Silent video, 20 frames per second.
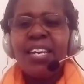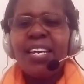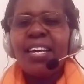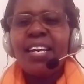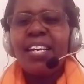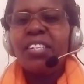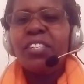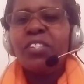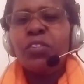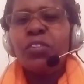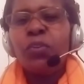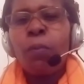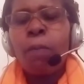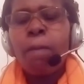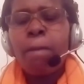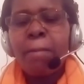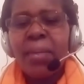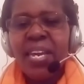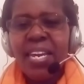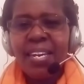And so
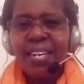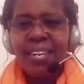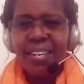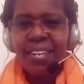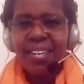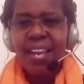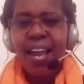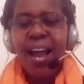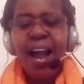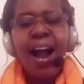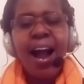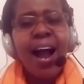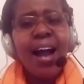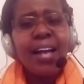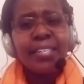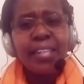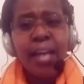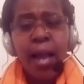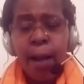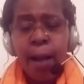Mary had
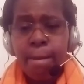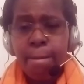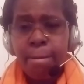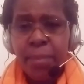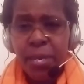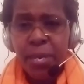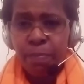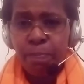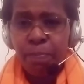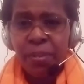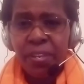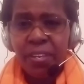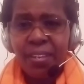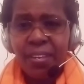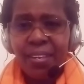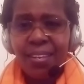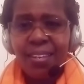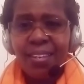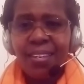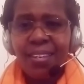her baby
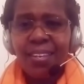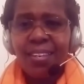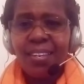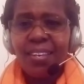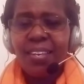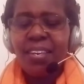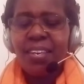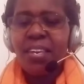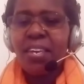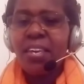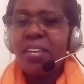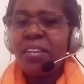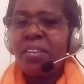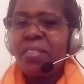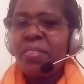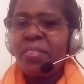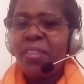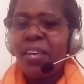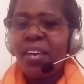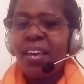
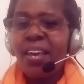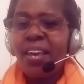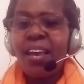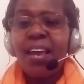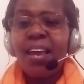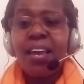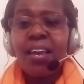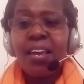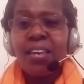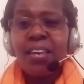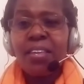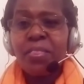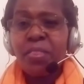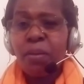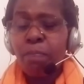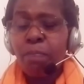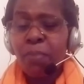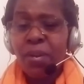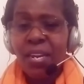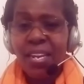in the
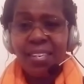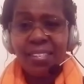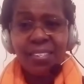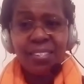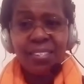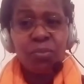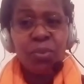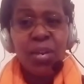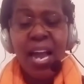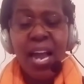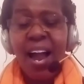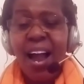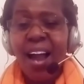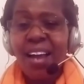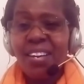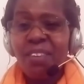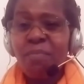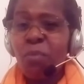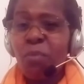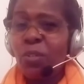place where
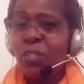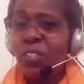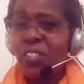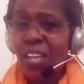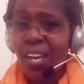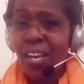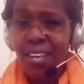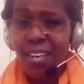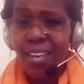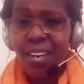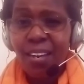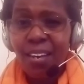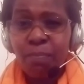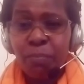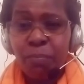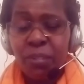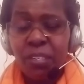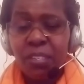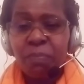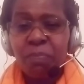animals are
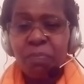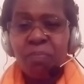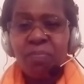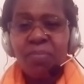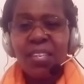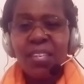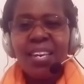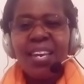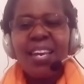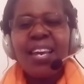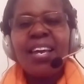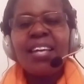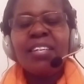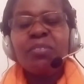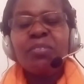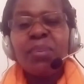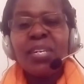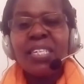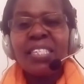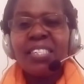kept. And
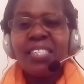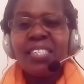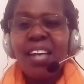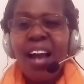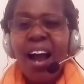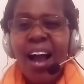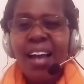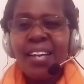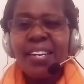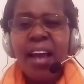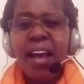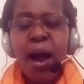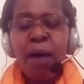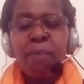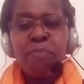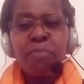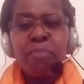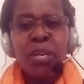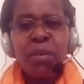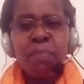when she had her
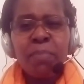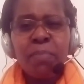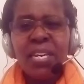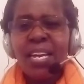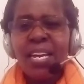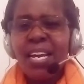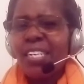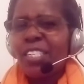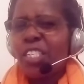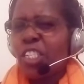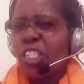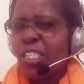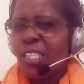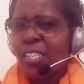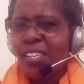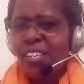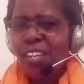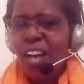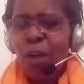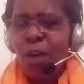baby, she
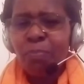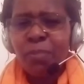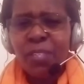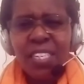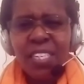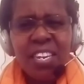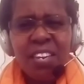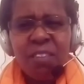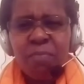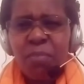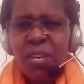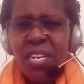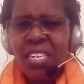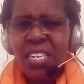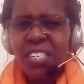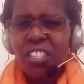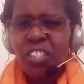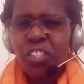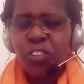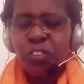wrapped him in
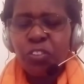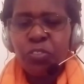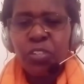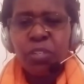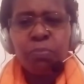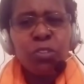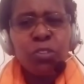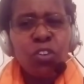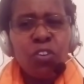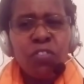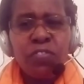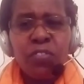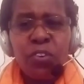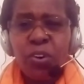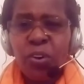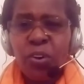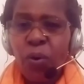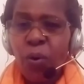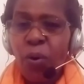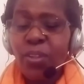strips of
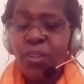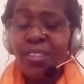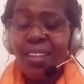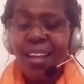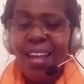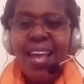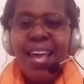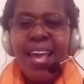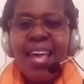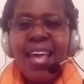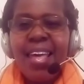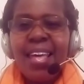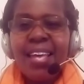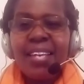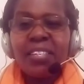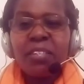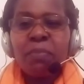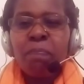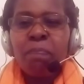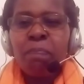cloth
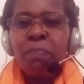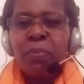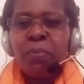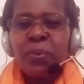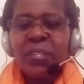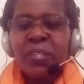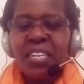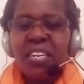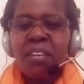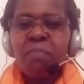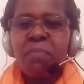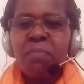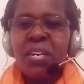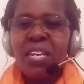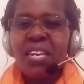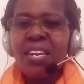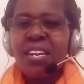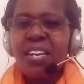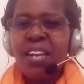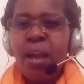and put him
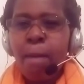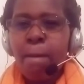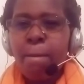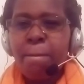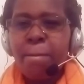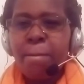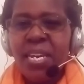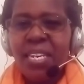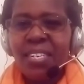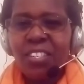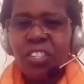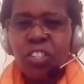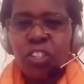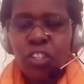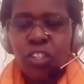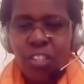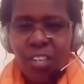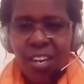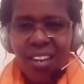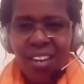in a
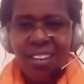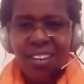manger.